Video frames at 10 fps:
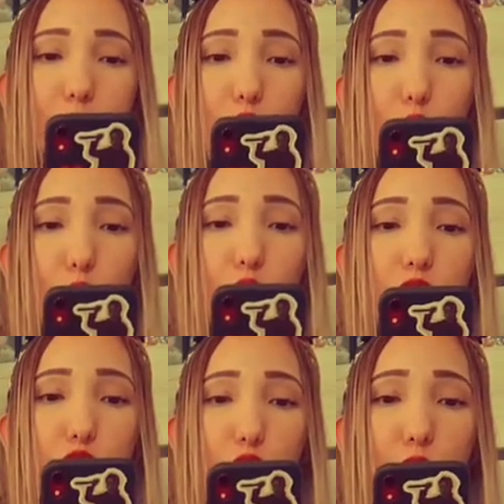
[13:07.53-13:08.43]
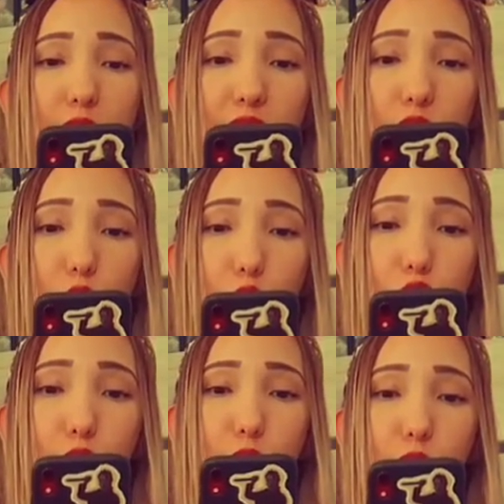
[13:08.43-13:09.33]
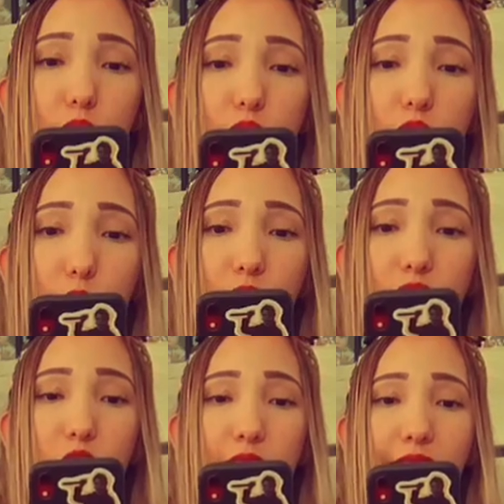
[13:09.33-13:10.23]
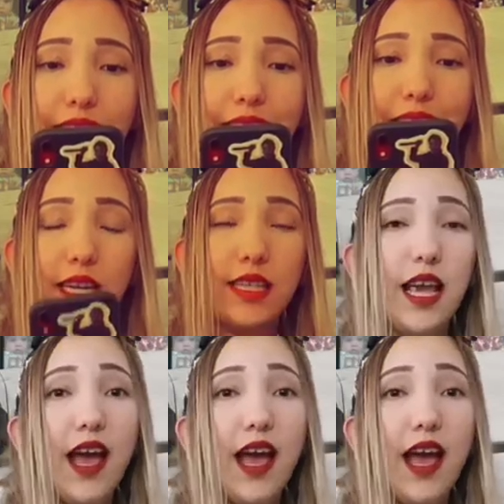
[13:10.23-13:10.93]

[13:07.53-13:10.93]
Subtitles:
Would you ever go to a graveyard at night?